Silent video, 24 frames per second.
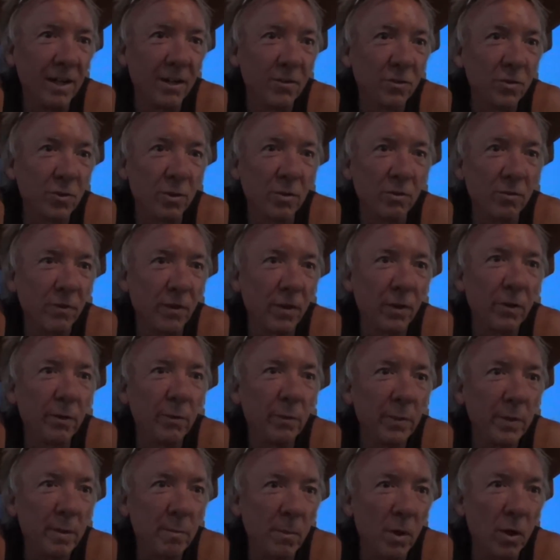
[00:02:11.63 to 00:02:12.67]
So it's very
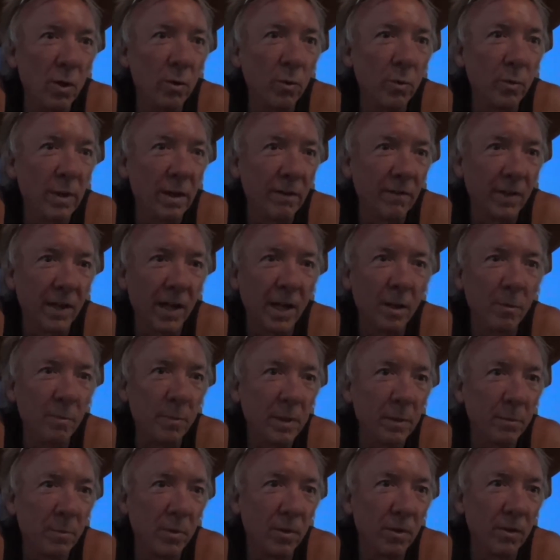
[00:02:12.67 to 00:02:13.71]
remote. We have a lot of
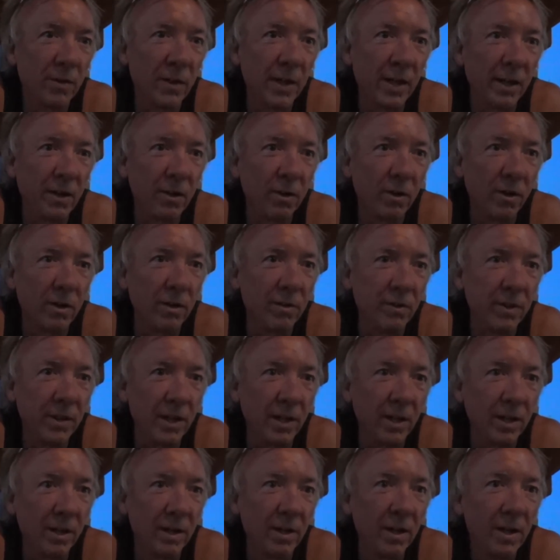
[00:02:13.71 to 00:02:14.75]
people that are
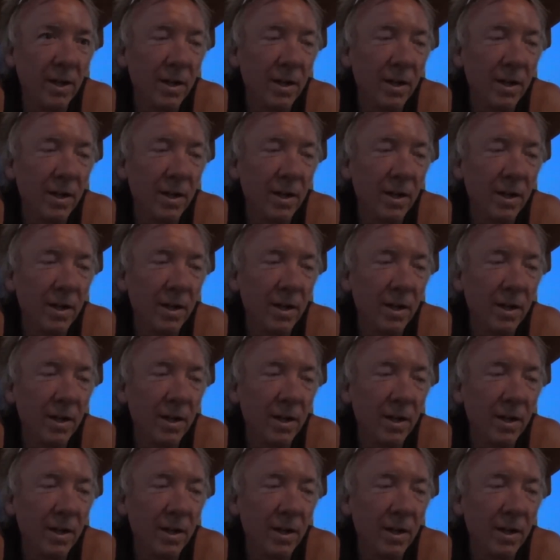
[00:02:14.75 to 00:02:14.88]
the